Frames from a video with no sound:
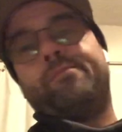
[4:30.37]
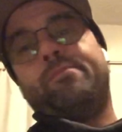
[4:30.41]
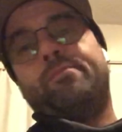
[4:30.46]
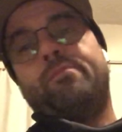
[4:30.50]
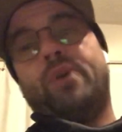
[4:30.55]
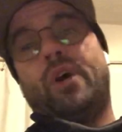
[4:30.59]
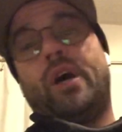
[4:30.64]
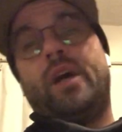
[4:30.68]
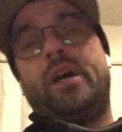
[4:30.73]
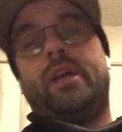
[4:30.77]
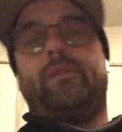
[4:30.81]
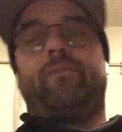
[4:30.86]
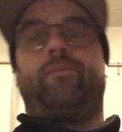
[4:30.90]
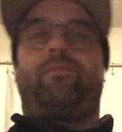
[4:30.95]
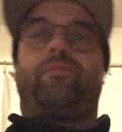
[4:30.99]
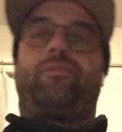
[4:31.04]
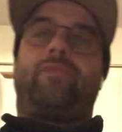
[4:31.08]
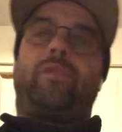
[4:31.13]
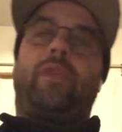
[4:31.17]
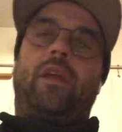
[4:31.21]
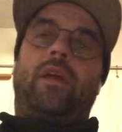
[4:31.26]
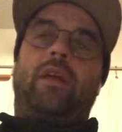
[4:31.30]
But
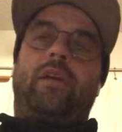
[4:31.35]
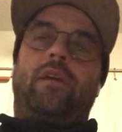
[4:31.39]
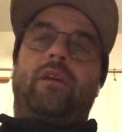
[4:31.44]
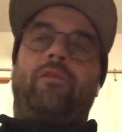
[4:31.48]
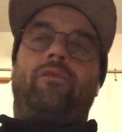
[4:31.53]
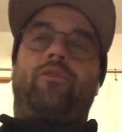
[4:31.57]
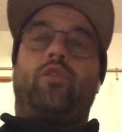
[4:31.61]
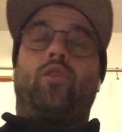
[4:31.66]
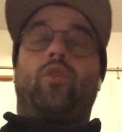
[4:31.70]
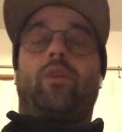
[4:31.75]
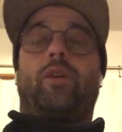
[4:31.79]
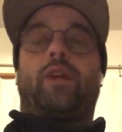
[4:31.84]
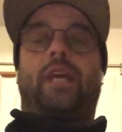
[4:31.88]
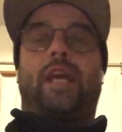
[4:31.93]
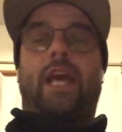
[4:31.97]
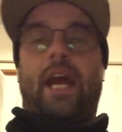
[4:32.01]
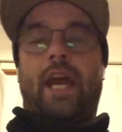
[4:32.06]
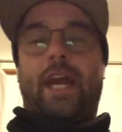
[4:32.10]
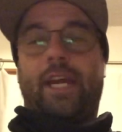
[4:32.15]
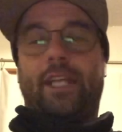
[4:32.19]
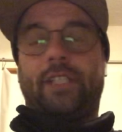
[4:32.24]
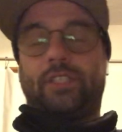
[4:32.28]
if you're a
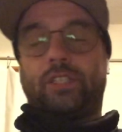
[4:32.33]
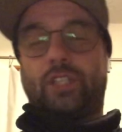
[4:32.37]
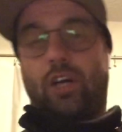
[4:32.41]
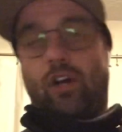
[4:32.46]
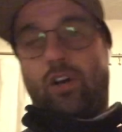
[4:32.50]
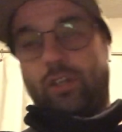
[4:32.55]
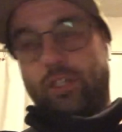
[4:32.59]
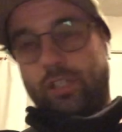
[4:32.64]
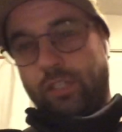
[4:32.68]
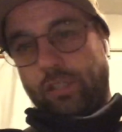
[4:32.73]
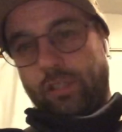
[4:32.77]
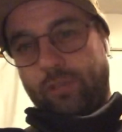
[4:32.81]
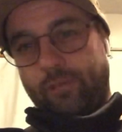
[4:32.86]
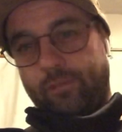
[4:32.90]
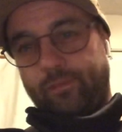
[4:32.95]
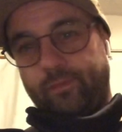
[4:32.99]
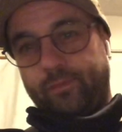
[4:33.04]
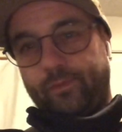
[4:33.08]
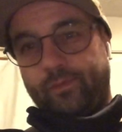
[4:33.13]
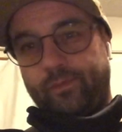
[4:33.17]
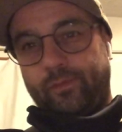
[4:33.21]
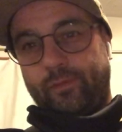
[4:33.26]
gang stalker,
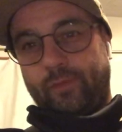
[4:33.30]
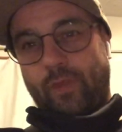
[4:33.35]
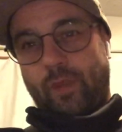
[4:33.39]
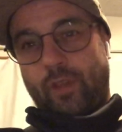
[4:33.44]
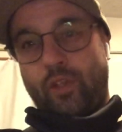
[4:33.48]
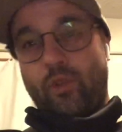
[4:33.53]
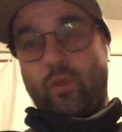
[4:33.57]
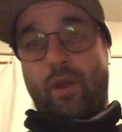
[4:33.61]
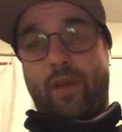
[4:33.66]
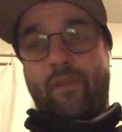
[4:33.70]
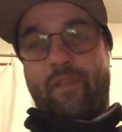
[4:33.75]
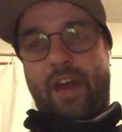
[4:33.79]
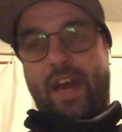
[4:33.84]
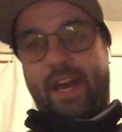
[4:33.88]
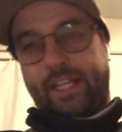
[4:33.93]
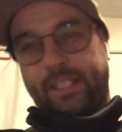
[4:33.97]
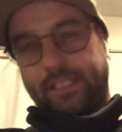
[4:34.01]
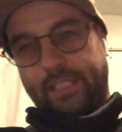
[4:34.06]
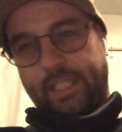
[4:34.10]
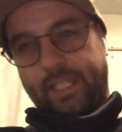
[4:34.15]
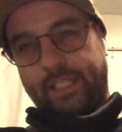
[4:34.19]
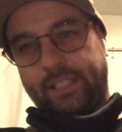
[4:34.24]
you have
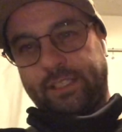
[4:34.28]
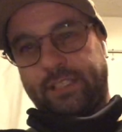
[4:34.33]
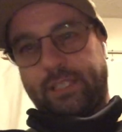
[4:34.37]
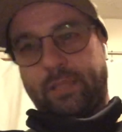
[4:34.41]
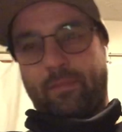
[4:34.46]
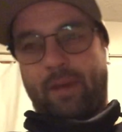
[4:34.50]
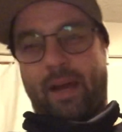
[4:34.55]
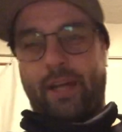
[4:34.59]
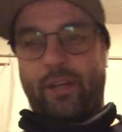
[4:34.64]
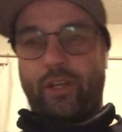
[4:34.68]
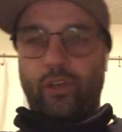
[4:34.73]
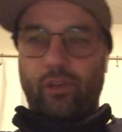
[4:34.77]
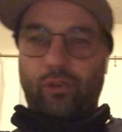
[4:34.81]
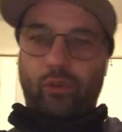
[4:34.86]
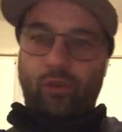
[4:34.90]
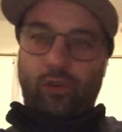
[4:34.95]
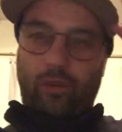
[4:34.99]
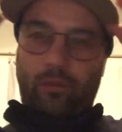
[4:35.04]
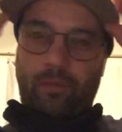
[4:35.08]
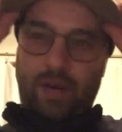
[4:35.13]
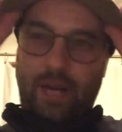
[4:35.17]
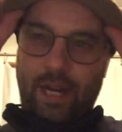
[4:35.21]
access to my
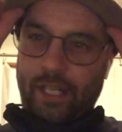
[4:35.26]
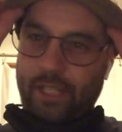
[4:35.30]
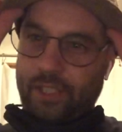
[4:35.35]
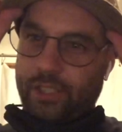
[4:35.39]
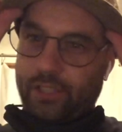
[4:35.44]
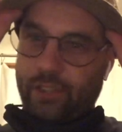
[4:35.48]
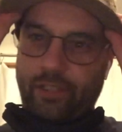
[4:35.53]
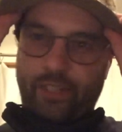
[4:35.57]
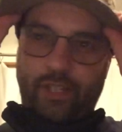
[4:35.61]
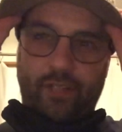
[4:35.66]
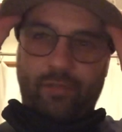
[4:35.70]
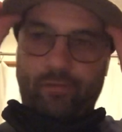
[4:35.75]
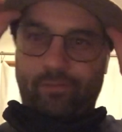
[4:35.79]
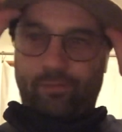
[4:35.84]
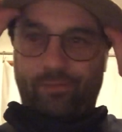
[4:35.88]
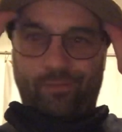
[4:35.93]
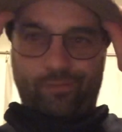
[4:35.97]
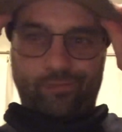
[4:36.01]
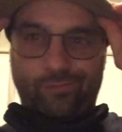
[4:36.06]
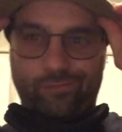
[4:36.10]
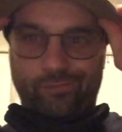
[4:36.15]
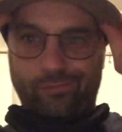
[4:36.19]
neural monitoring,
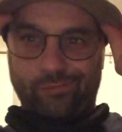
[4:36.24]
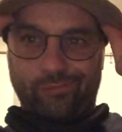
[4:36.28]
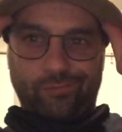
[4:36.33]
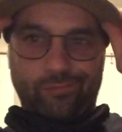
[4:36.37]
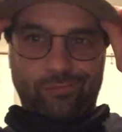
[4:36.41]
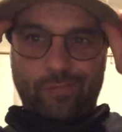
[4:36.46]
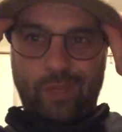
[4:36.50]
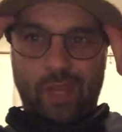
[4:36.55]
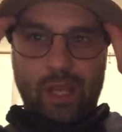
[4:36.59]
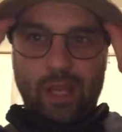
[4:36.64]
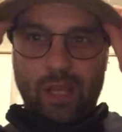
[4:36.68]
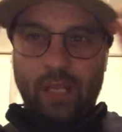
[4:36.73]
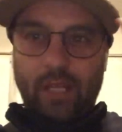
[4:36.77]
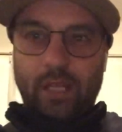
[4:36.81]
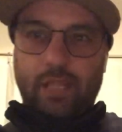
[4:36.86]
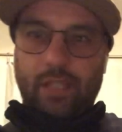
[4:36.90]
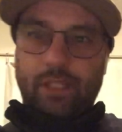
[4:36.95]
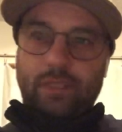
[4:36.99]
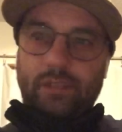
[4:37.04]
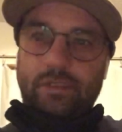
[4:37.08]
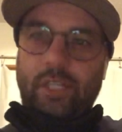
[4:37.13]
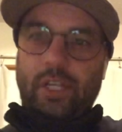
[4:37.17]

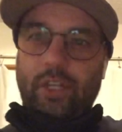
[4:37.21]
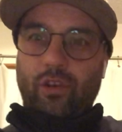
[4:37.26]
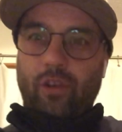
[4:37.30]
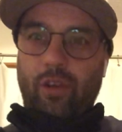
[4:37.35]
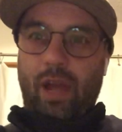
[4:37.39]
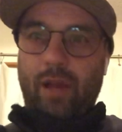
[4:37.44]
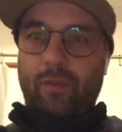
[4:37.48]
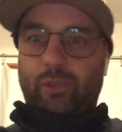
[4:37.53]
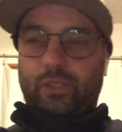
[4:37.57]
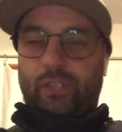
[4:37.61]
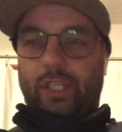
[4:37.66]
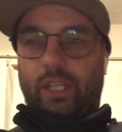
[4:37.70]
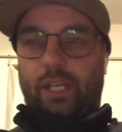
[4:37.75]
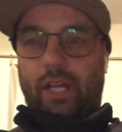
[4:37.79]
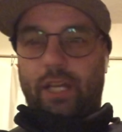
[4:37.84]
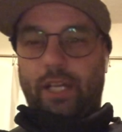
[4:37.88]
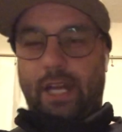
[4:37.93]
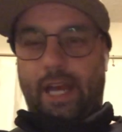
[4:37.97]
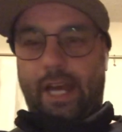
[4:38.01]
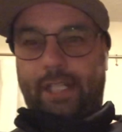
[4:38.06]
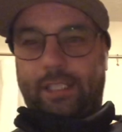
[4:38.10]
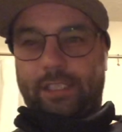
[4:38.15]
then you're able to
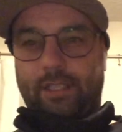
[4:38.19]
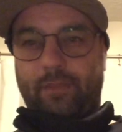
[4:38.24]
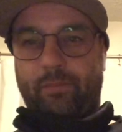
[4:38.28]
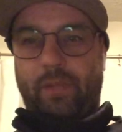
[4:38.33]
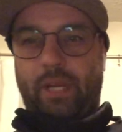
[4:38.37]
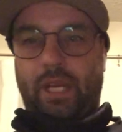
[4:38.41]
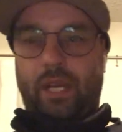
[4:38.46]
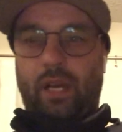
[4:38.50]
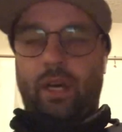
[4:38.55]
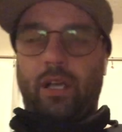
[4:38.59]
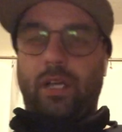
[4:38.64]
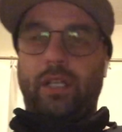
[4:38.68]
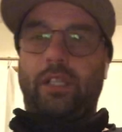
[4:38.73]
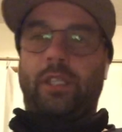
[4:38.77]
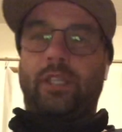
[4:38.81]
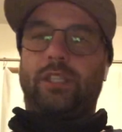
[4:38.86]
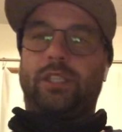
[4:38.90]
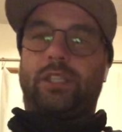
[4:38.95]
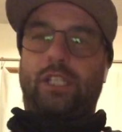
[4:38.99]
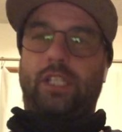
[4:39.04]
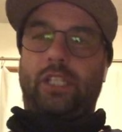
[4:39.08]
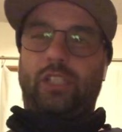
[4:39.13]
connect to me
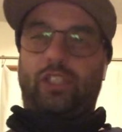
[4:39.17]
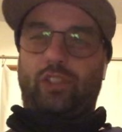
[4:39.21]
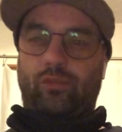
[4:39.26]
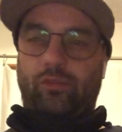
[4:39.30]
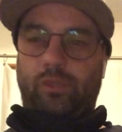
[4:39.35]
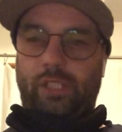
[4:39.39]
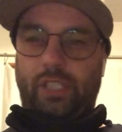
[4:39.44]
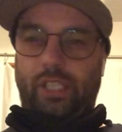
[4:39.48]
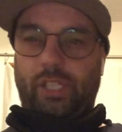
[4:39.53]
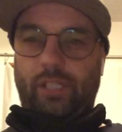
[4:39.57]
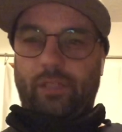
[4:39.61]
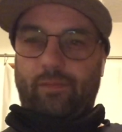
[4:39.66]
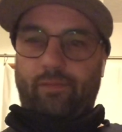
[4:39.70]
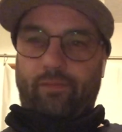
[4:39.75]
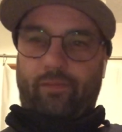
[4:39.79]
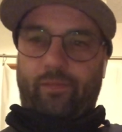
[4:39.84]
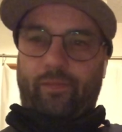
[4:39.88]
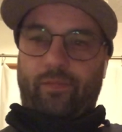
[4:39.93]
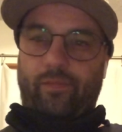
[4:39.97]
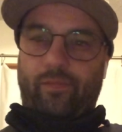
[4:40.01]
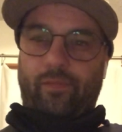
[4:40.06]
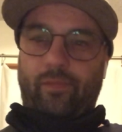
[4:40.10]
unconsensually
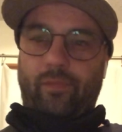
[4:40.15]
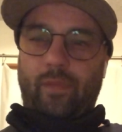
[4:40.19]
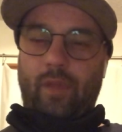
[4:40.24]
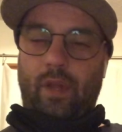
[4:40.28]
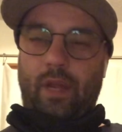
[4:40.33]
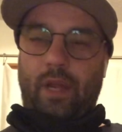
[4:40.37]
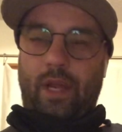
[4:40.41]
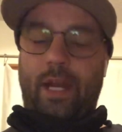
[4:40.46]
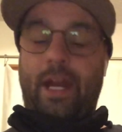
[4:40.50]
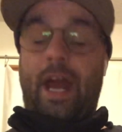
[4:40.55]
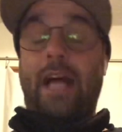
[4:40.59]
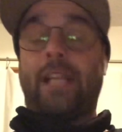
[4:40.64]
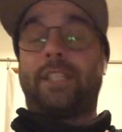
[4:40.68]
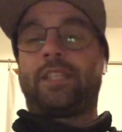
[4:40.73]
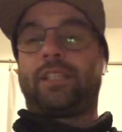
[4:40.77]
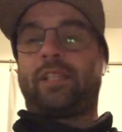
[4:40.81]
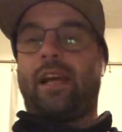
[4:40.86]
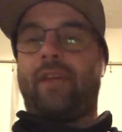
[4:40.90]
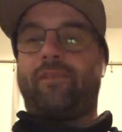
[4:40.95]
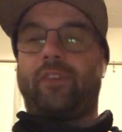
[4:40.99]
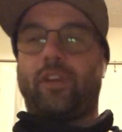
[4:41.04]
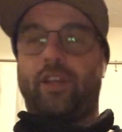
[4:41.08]
and I just
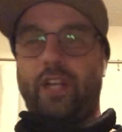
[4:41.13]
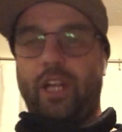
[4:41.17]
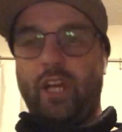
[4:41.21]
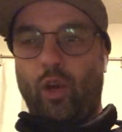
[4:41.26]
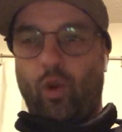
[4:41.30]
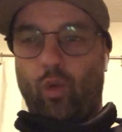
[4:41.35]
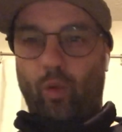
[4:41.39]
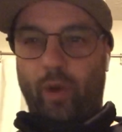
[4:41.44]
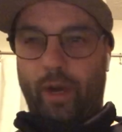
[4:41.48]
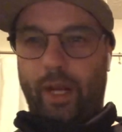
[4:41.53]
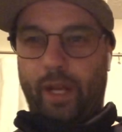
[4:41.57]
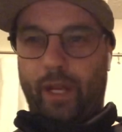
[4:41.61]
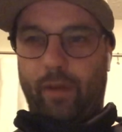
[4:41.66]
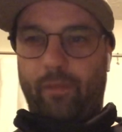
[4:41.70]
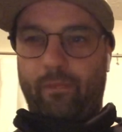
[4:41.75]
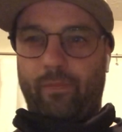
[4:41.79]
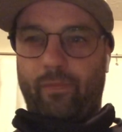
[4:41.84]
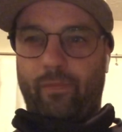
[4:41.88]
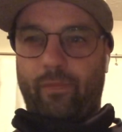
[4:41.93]
have to deal with it.